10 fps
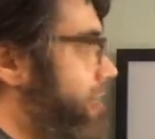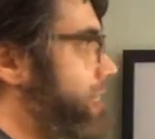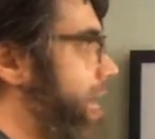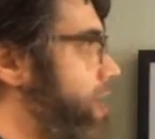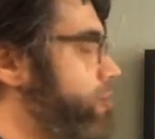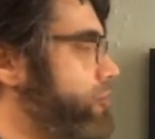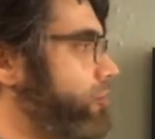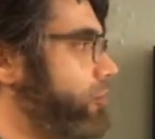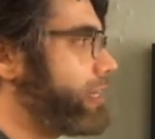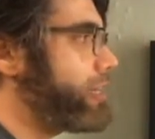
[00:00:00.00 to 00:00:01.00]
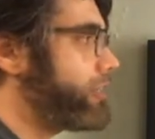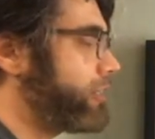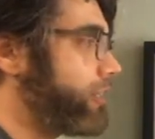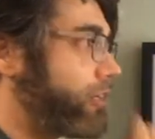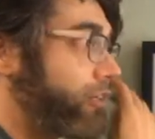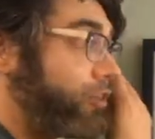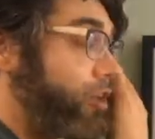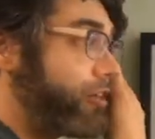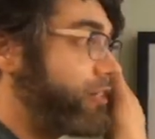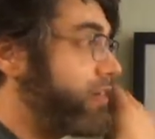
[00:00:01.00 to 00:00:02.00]
day, when you look at your
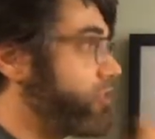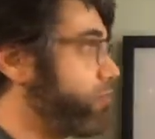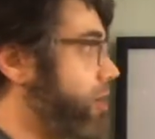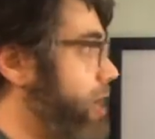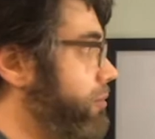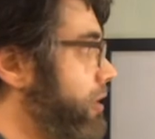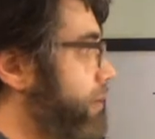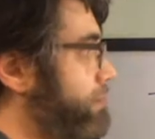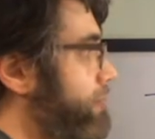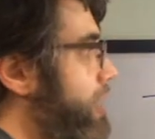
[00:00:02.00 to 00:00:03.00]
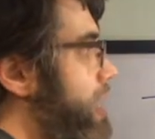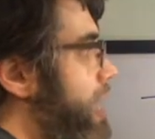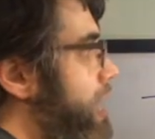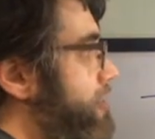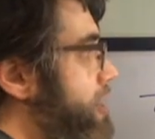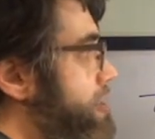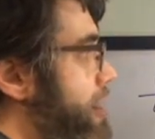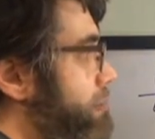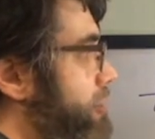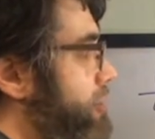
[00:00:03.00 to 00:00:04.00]
long division problem, the
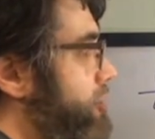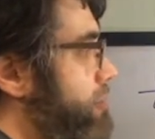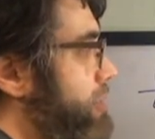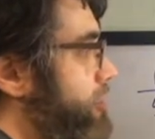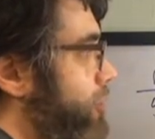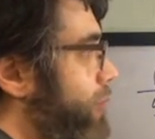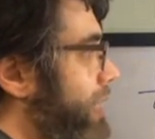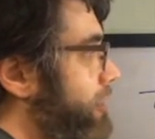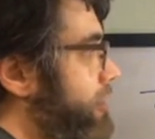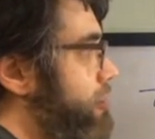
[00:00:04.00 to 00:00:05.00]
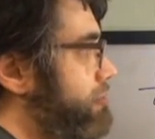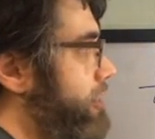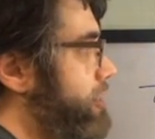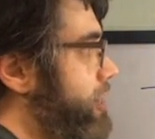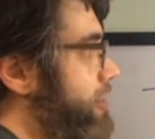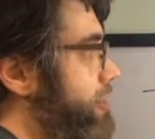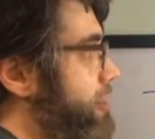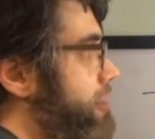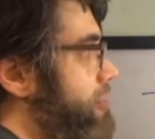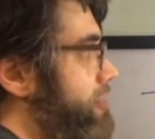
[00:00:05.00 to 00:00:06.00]
numbers should be directly over each
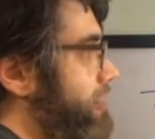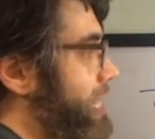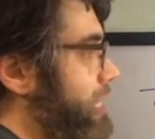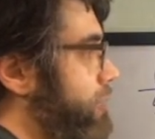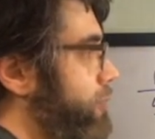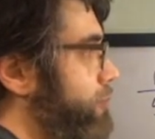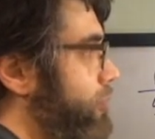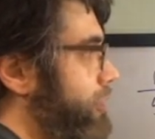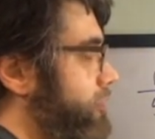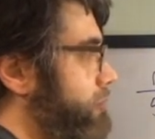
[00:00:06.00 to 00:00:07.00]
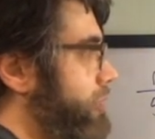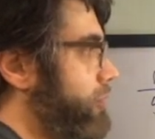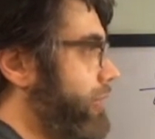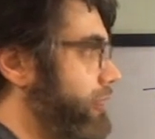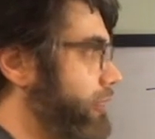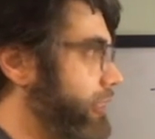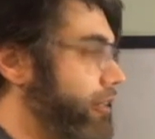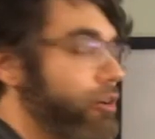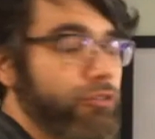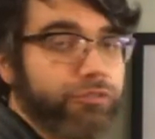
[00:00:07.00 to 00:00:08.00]
other. The decimal point should be directly
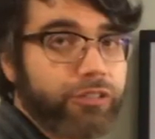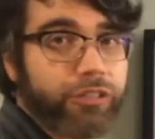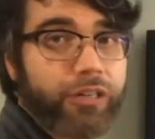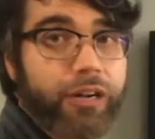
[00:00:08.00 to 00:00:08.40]
over